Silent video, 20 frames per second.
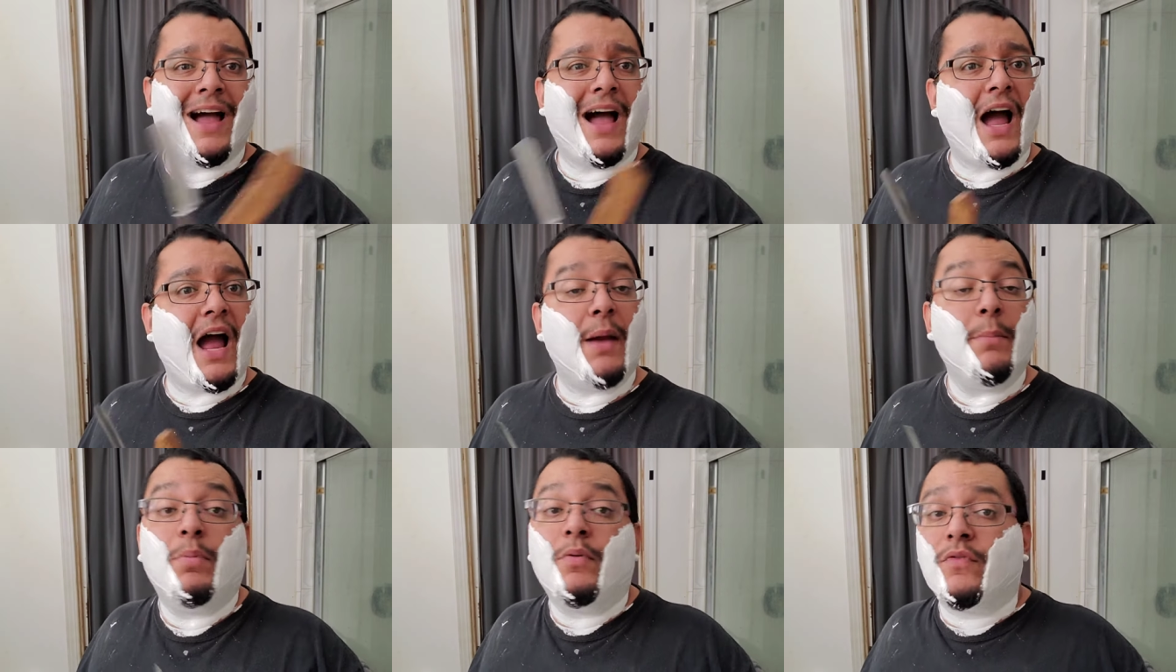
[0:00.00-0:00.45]

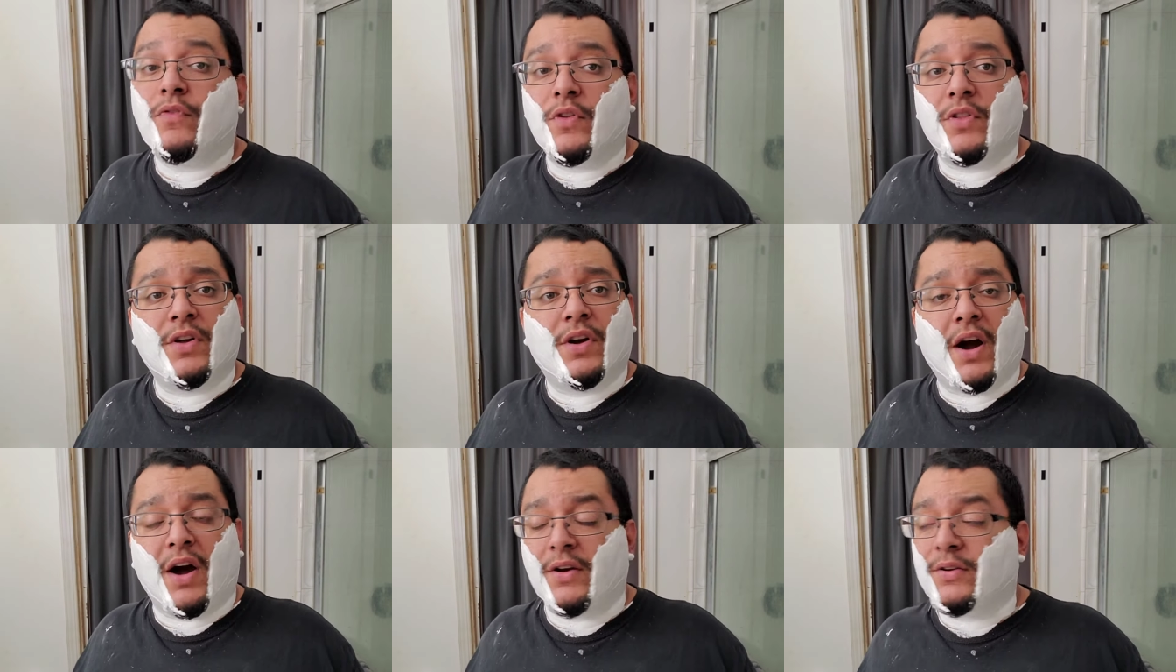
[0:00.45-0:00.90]
I prefer
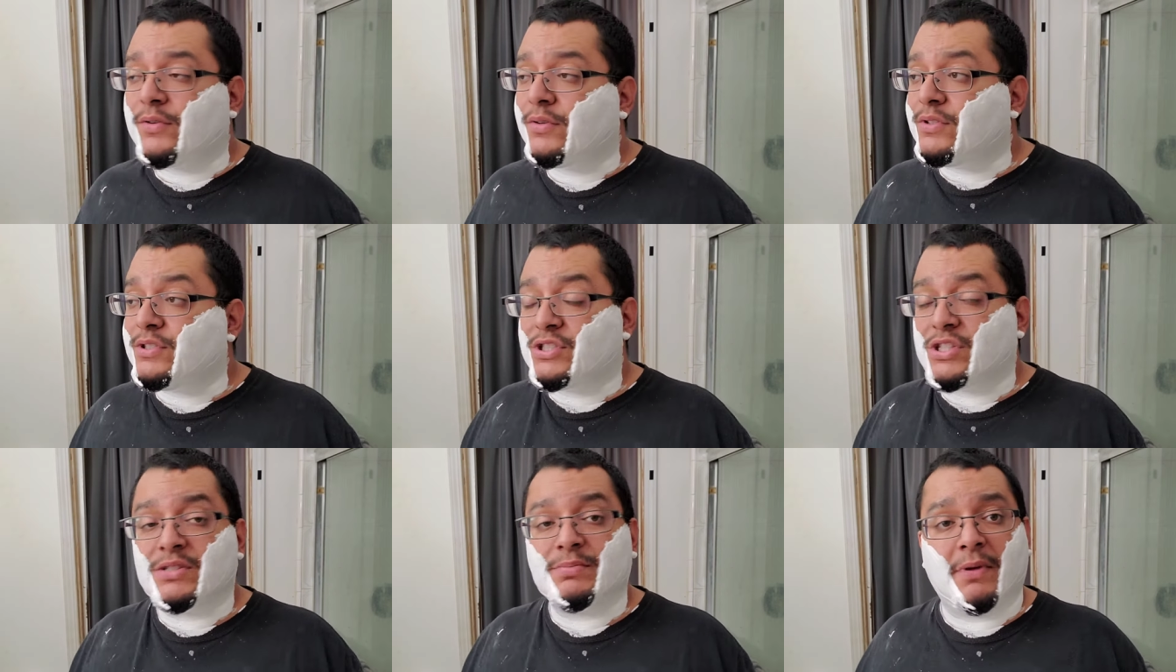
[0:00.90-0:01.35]
the Coticule.
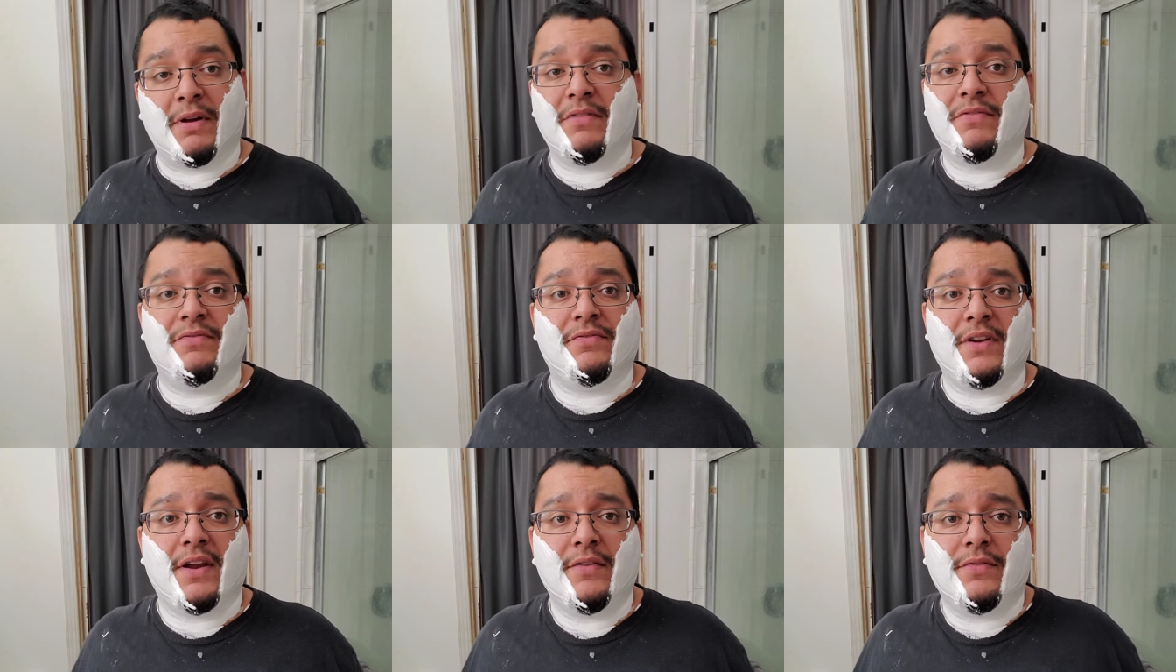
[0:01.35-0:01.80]
It's just my
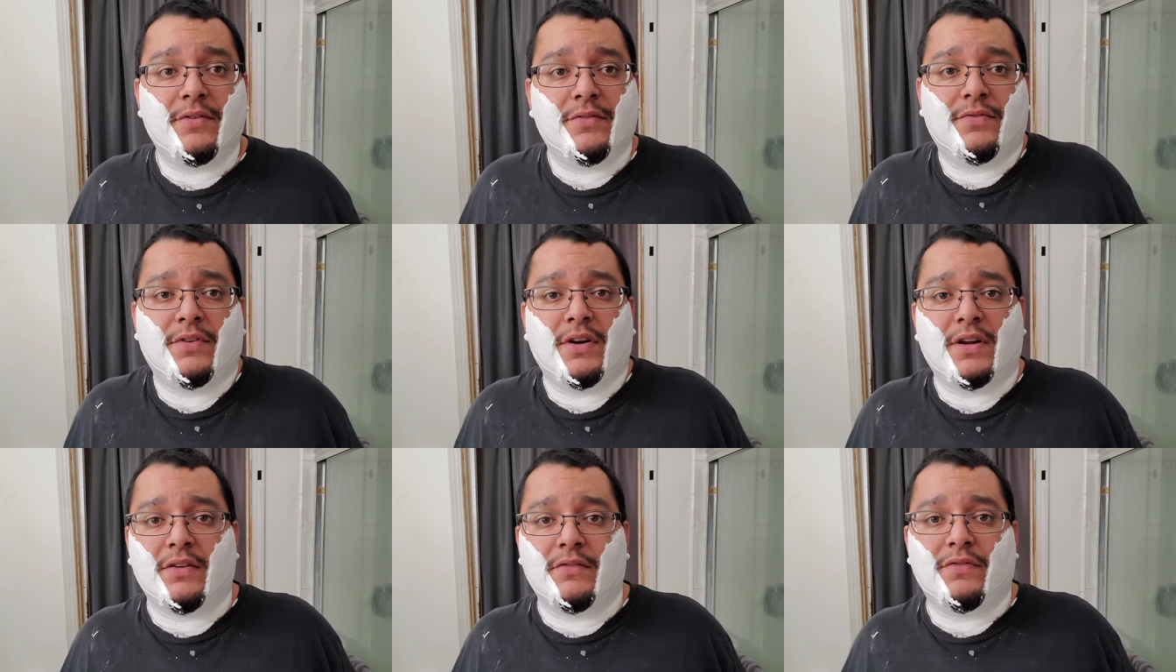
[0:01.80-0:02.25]
favorite
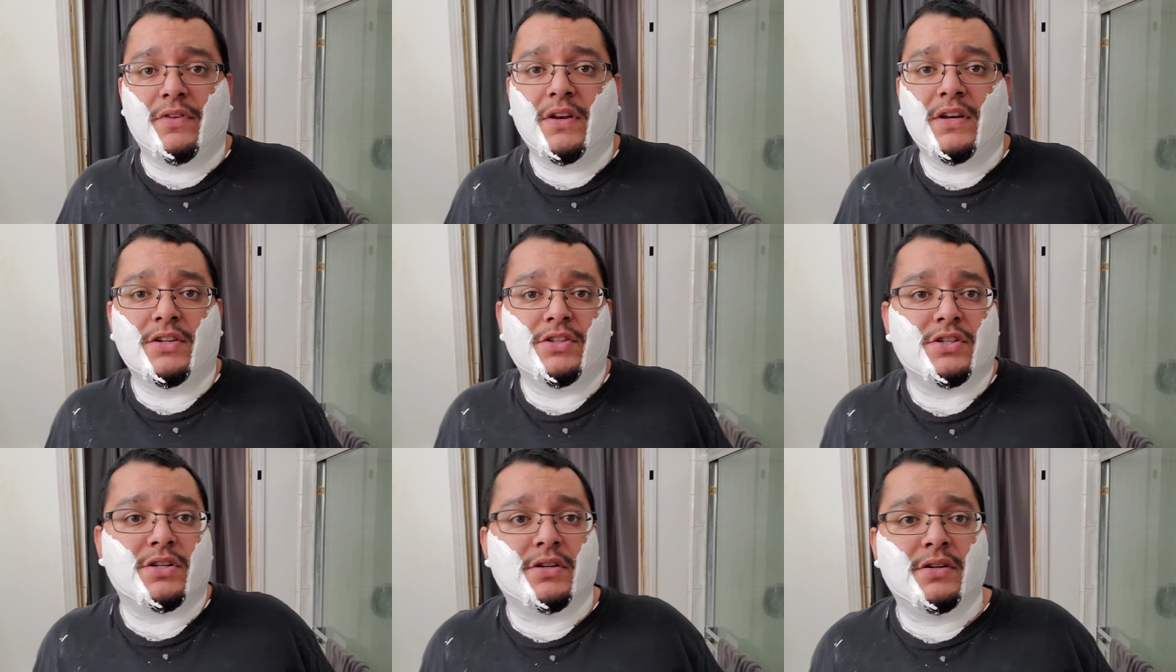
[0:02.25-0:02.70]
fucking
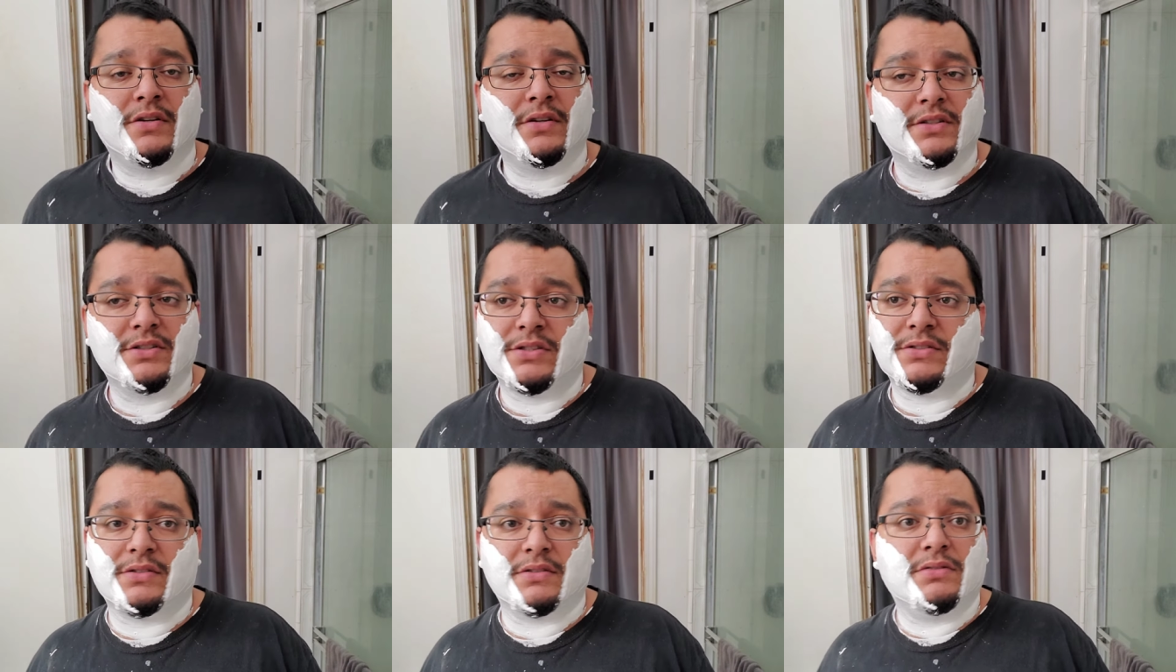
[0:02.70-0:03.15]
finisher. It
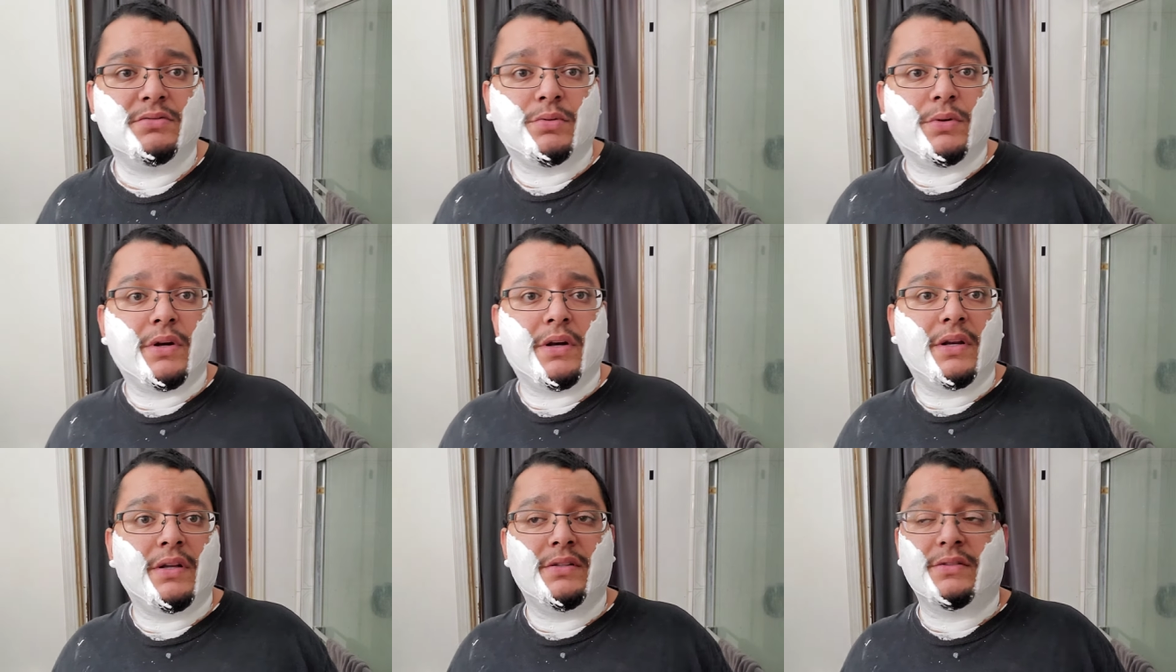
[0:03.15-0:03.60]
just is
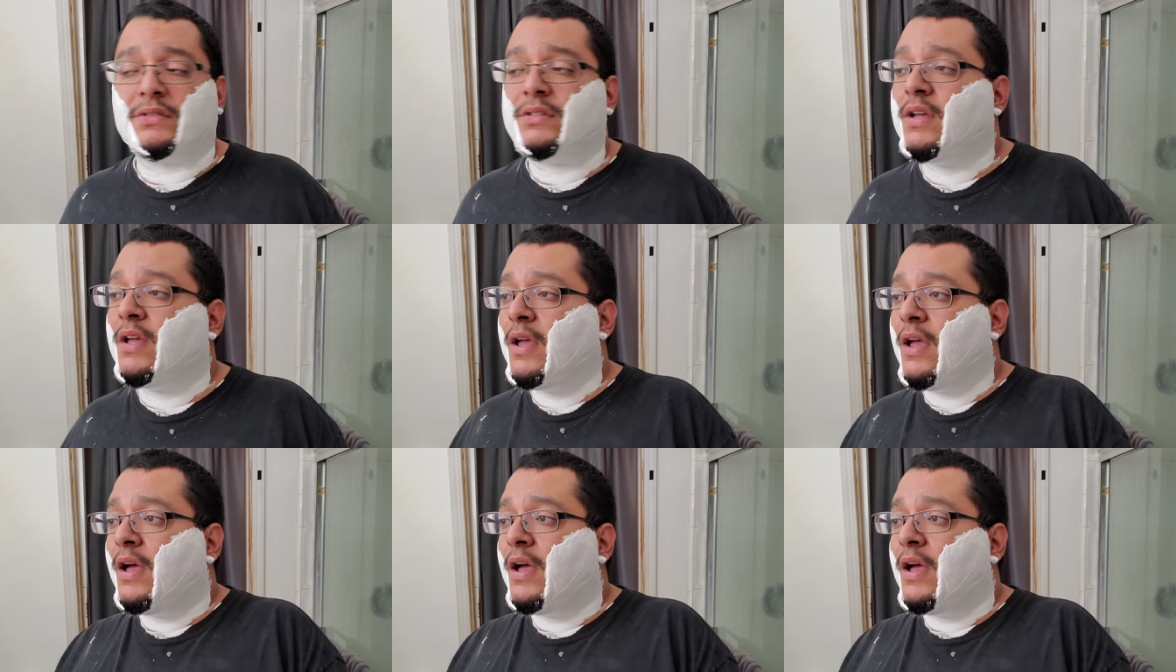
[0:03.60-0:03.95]
what it is.